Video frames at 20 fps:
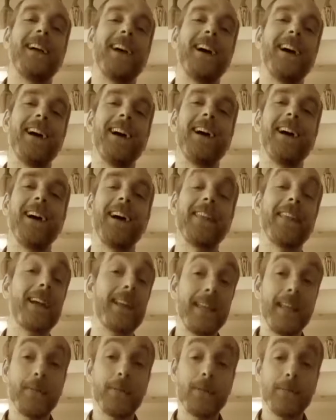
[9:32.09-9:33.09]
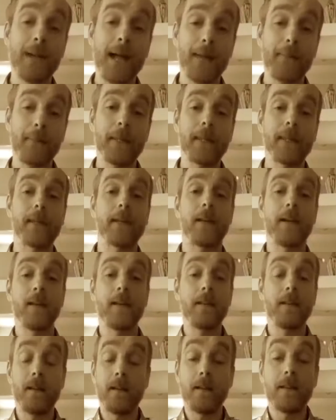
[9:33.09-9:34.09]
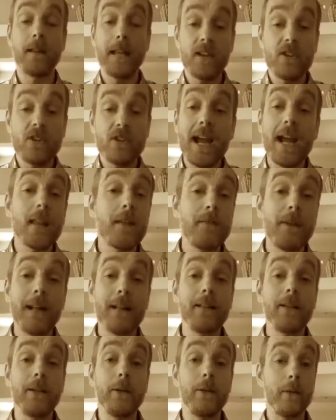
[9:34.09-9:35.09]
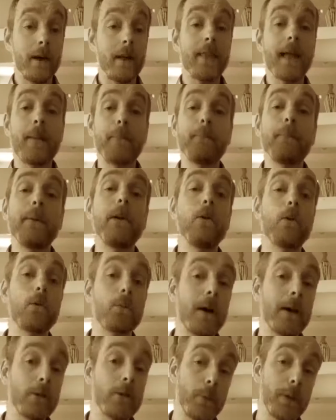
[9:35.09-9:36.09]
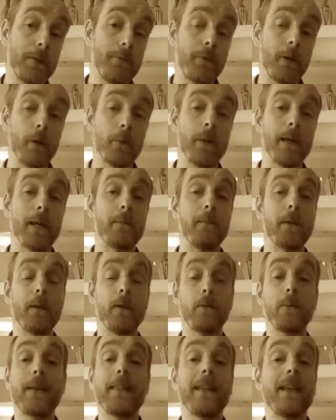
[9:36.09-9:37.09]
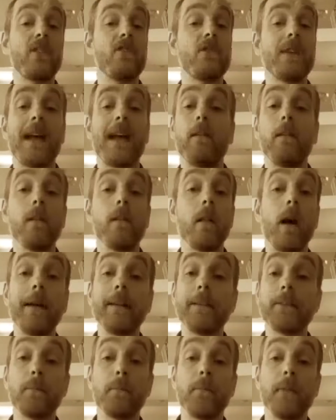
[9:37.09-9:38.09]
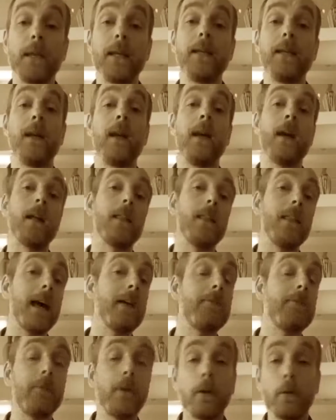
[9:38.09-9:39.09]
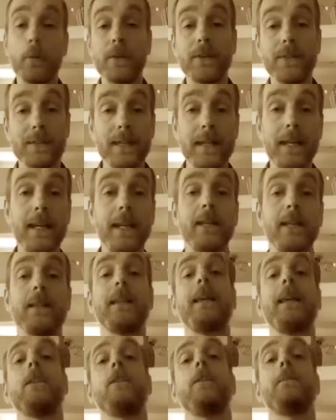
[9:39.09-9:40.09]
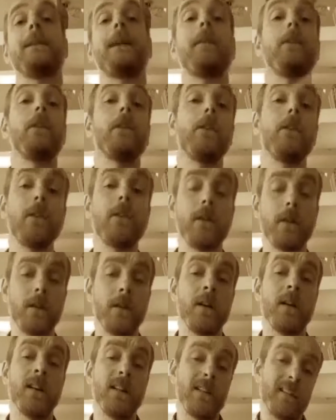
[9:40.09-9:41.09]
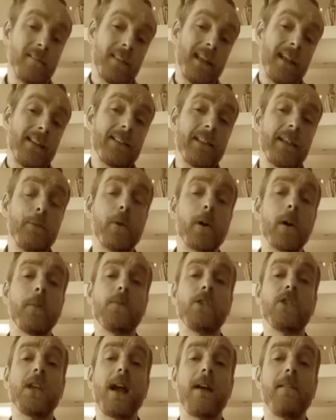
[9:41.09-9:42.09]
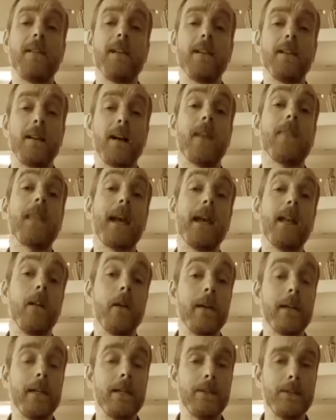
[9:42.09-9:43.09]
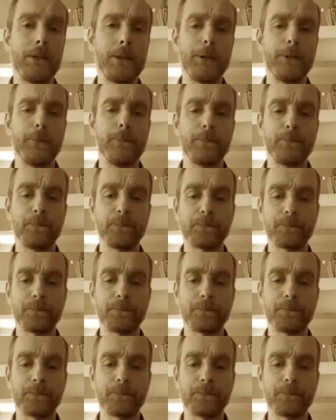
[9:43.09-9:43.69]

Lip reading: And that keeps them happy. And they share the value, and that builds my Twitter following, because when they share or like something, their followers see it and they come and have a look. They see what I'm sharing and they like it too.